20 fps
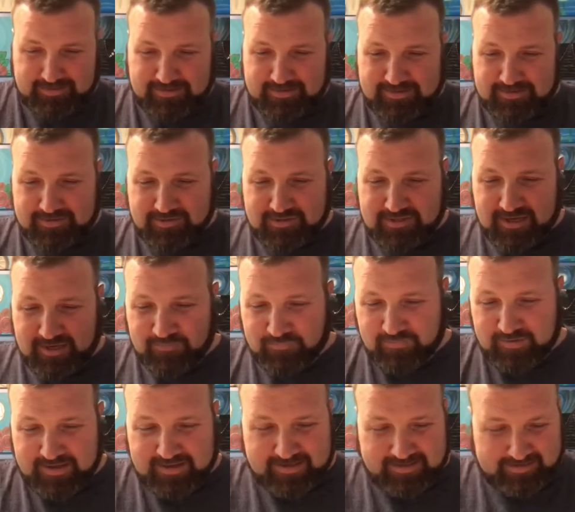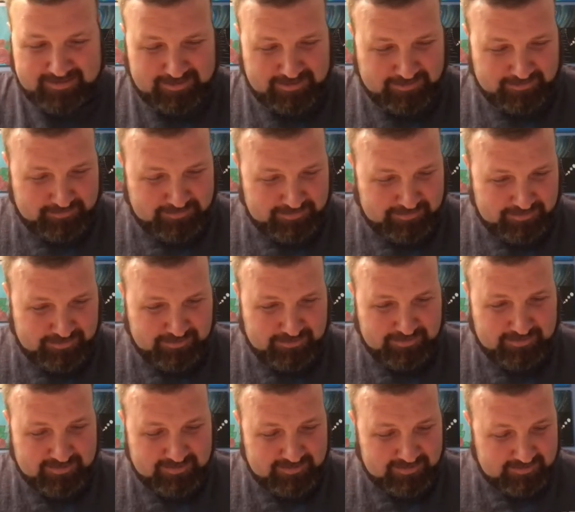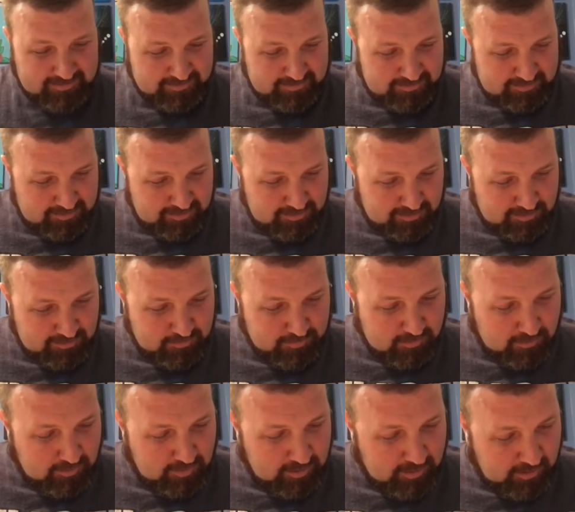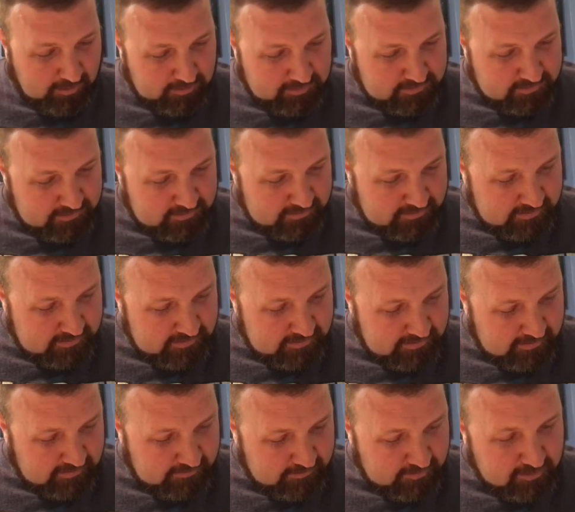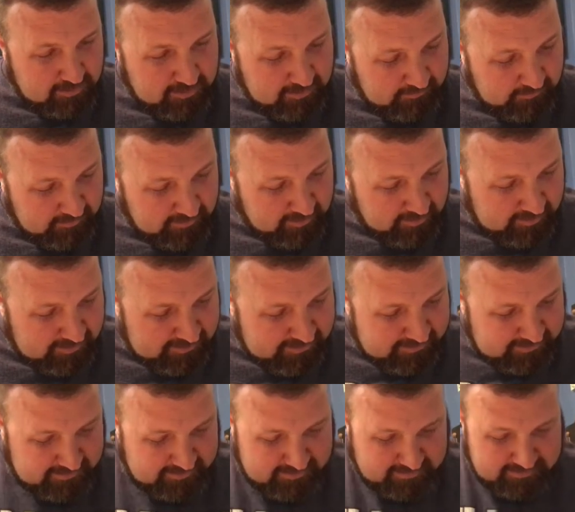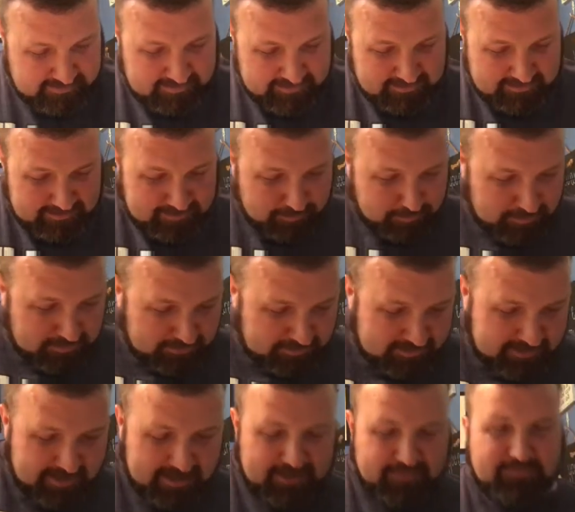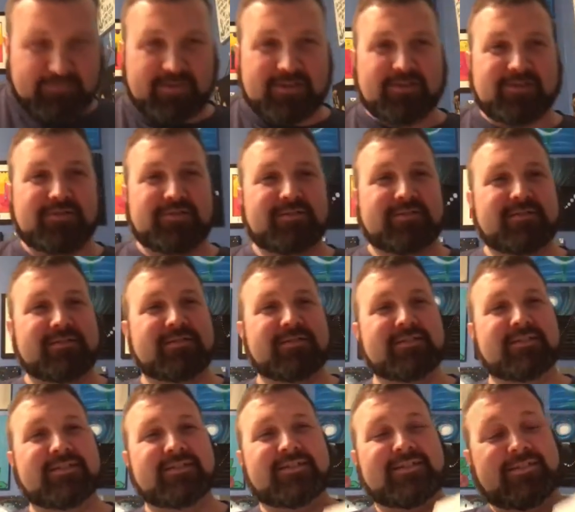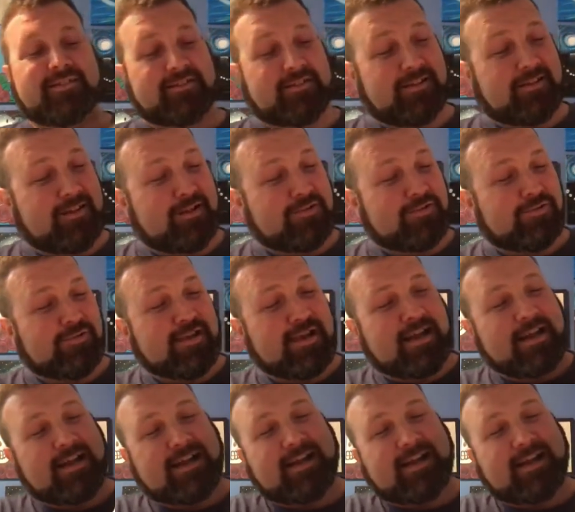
Jay Finn comes through. Georgia Bulldogs. Let's see. There he is. Bill Stanfield, the local guy.